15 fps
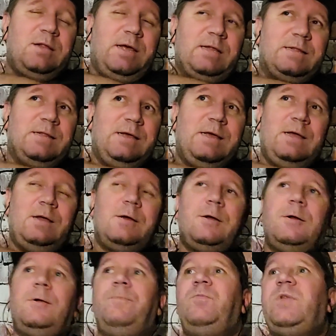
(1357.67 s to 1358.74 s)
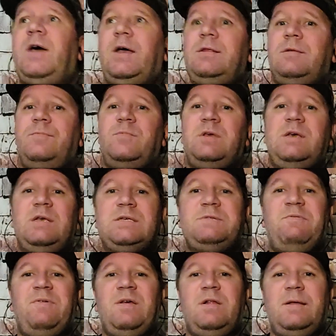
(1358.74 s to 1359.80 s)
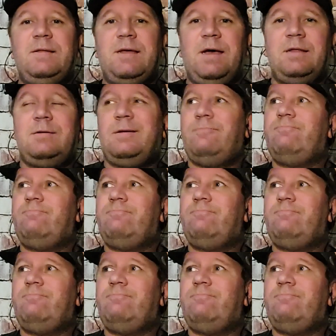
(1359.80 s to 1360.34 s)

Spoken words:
lately, that he's feeling that,